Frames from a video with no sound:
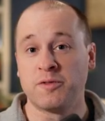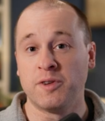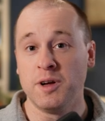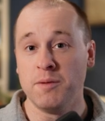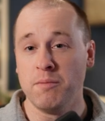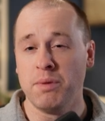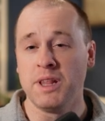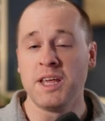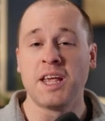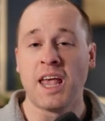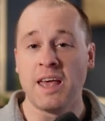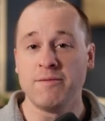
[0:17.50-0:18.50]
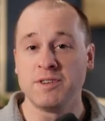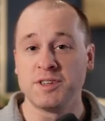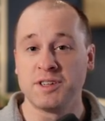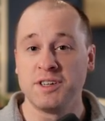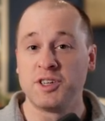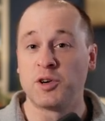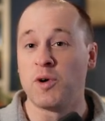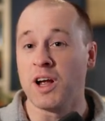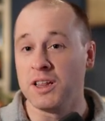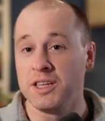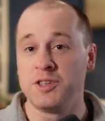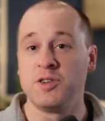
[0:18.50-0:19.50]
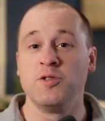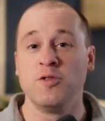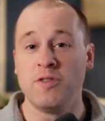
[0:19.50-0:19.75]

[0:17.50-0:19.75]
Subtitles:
from PlayCanvas directly to